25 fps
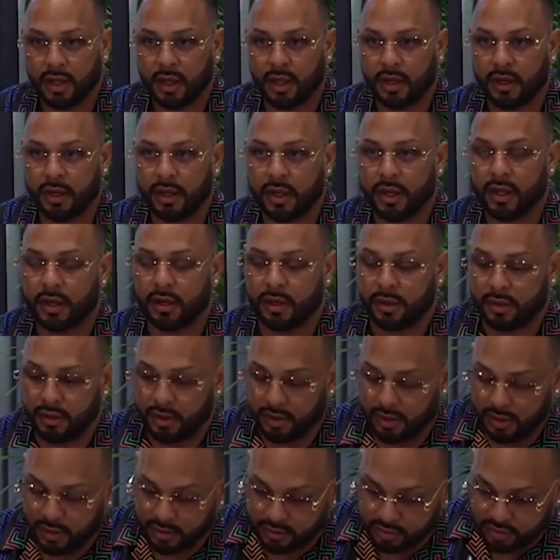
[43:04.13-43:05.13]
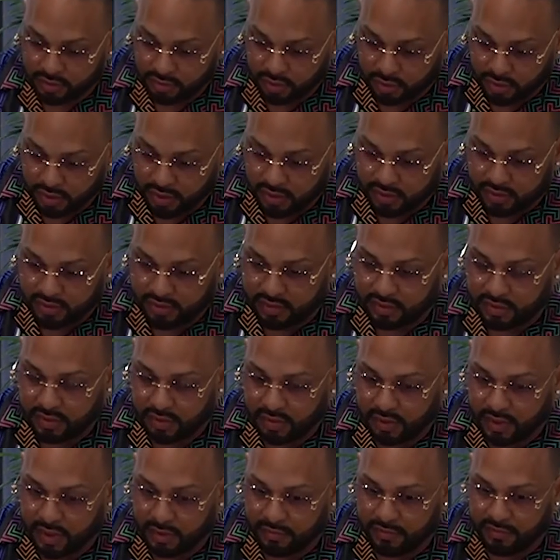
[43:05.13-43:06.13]
and he had he had torn his
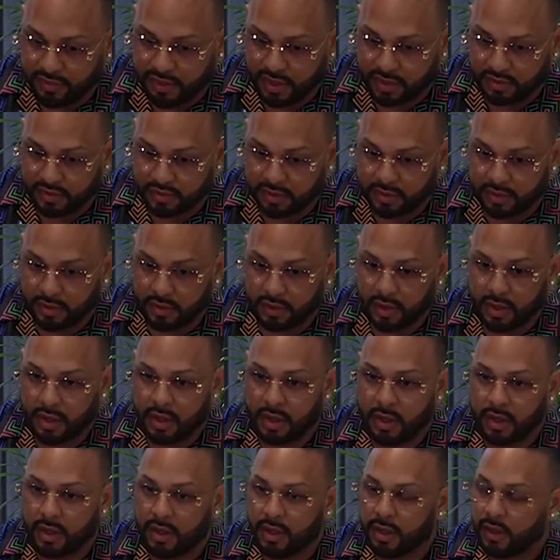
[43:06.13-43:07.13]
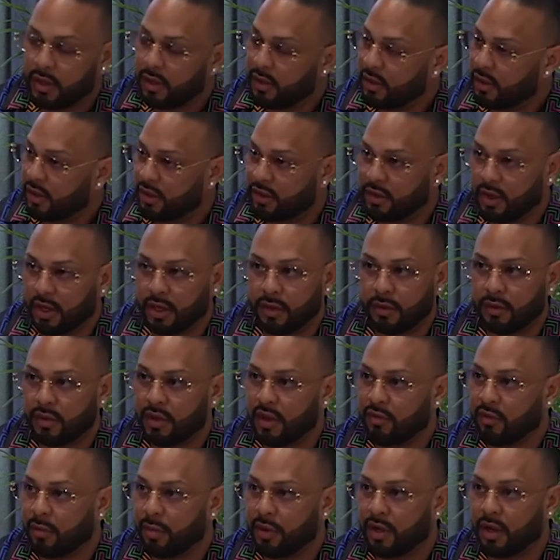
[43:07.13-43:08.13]
hip flexor thought he would
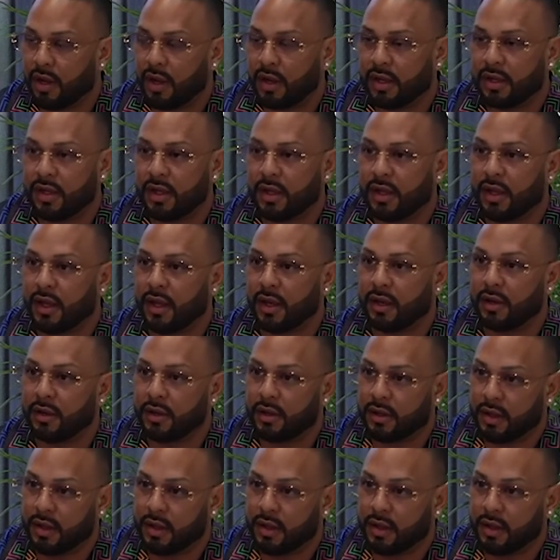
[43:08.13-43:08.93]
never play hockey again.